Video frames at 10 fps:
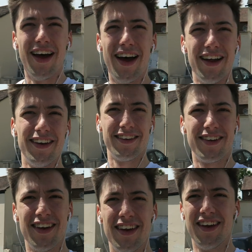And
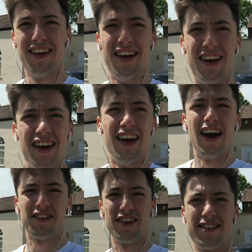
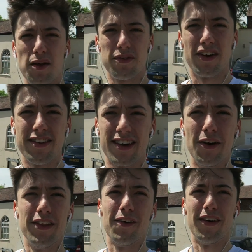it actually seems like it's
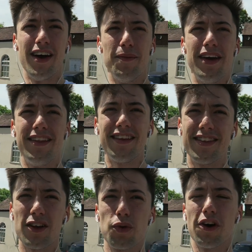going that way. I mean,
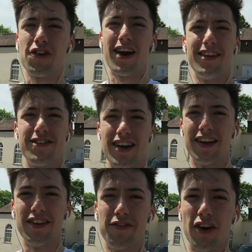that's why I created this
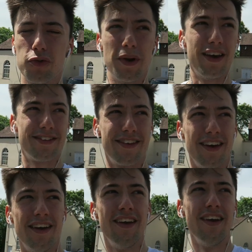channel in the first place, to